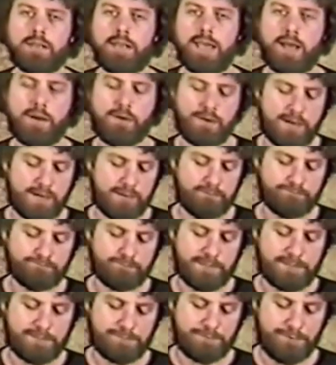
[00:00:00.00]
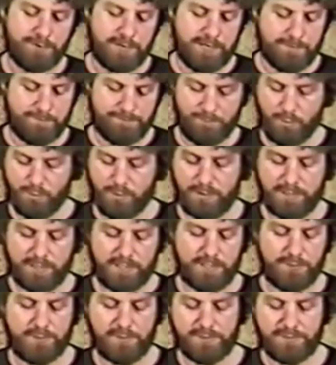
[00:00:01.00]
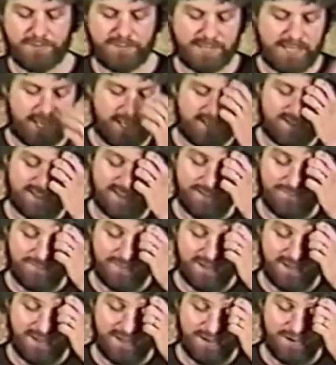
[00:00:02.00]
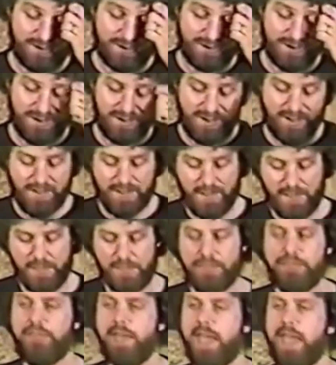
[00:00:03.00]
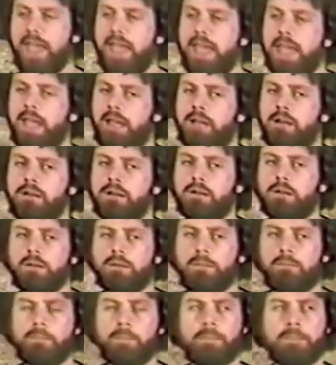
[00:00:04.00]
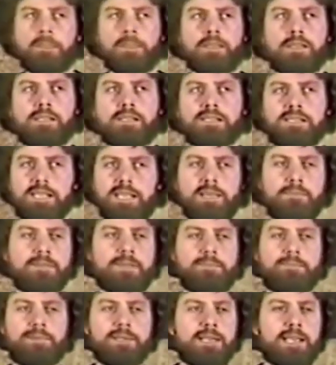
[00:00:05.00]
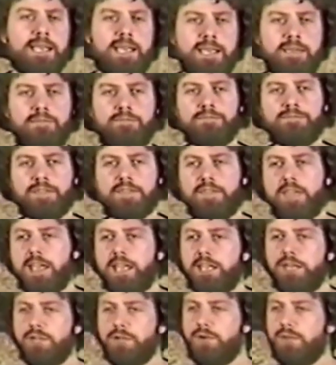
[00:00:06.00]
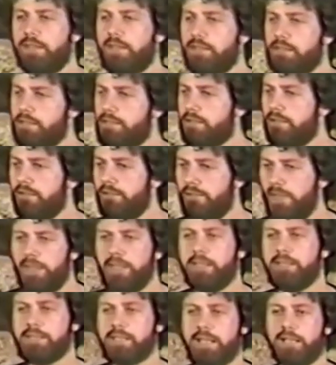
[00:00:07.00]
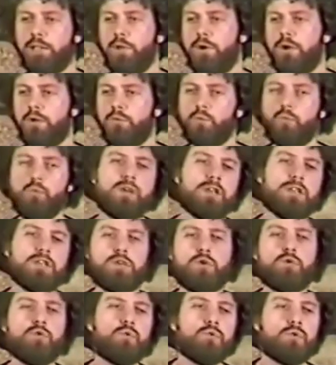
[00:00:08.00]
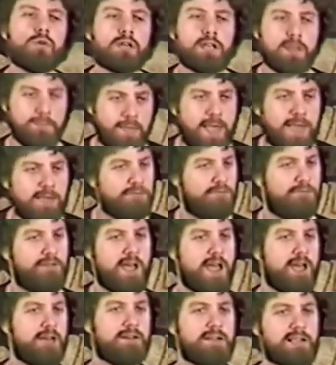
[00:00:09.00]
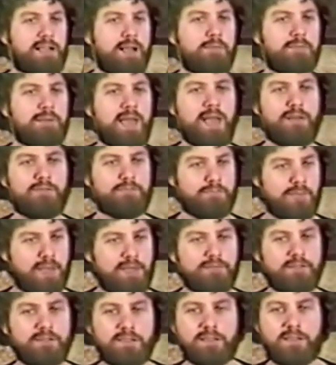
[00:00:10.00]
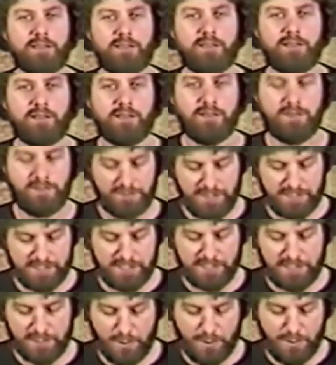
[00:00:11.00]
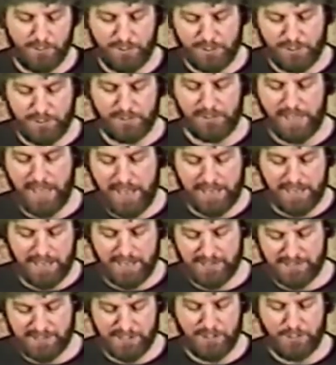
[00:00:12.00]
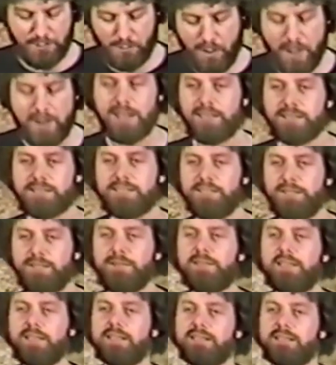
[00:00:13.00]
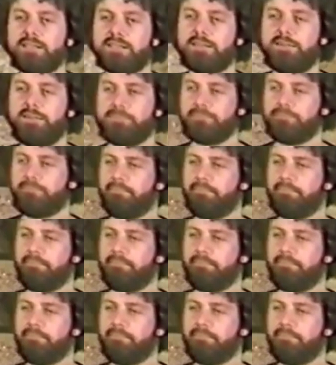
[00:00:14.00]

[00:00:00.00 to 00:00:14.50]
Now, uh, it's pretty important that you understand something here. They seemed to believe that they could do this. They didn't say, Lord, will you command fire to come down from heaven? They said, Lord, would you like us? Do you want us to do this?